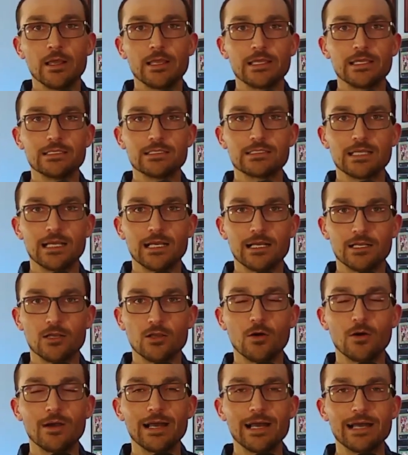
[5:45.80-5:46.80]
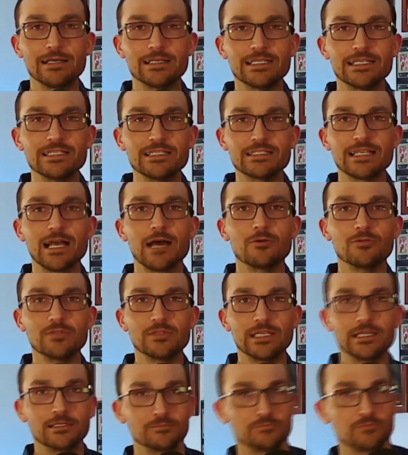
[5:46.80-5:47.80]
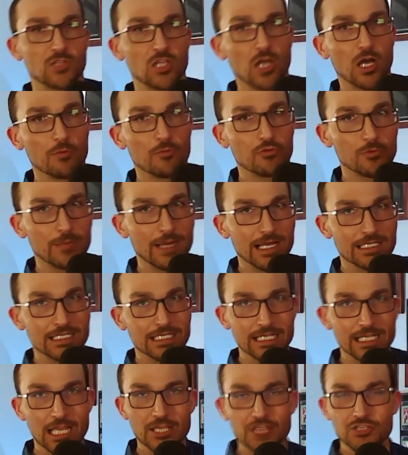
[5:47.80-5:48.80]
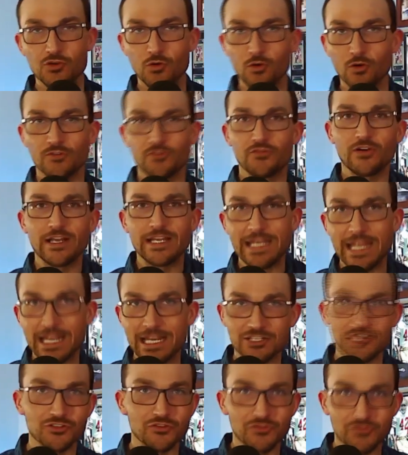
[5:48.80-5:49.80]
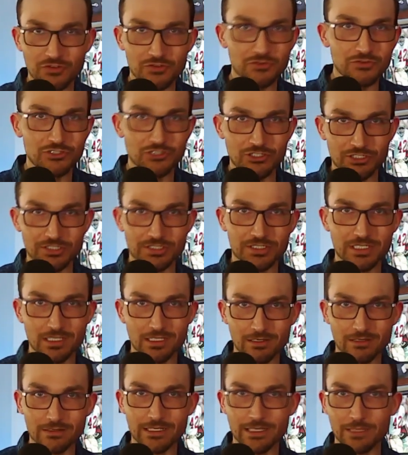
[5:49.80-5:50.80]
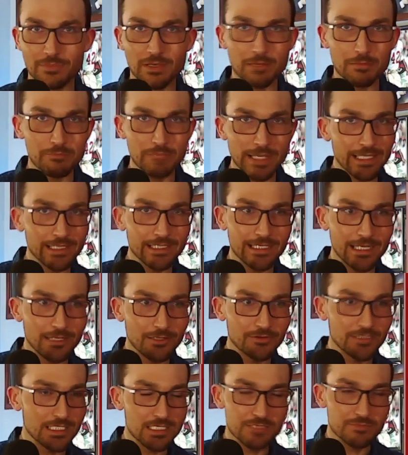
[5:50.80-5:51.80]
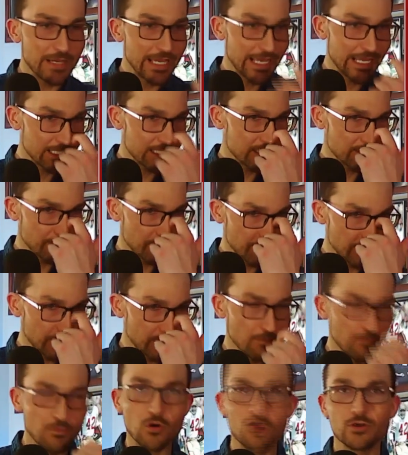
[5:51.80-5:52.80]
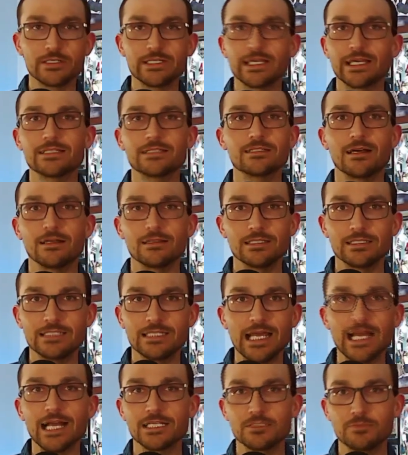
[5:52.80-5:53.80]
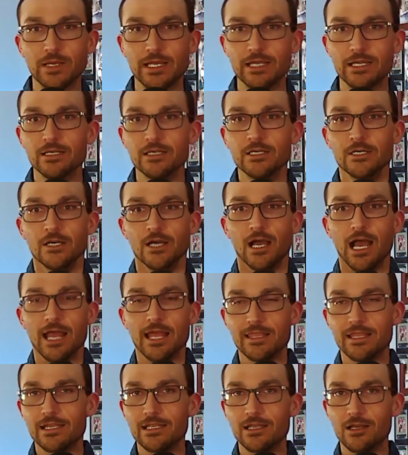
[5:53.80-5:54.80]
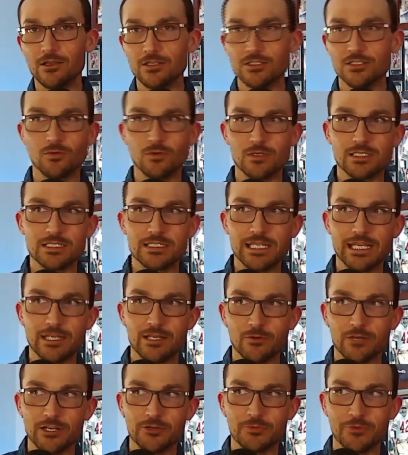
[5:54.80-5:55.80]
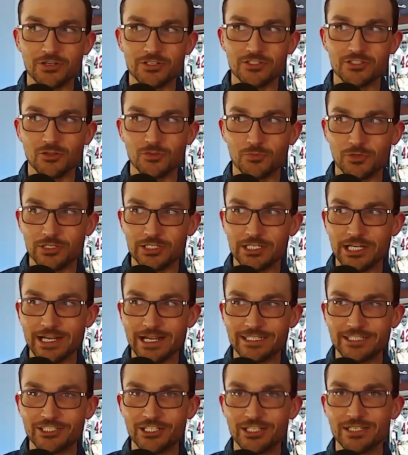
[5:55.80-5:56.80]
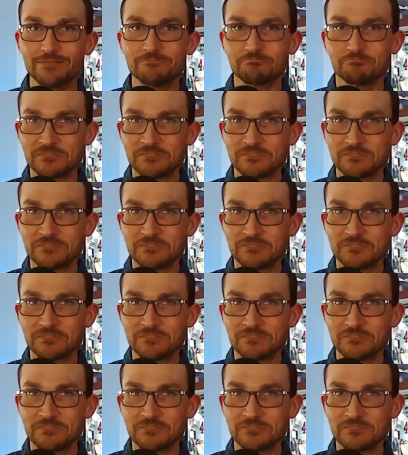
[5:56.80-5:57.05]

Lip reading: He's out there compromising your financial futures, okay, by bailing out these banks, putting more debt on the taxpayer, and then he also wants to take away your personal protection.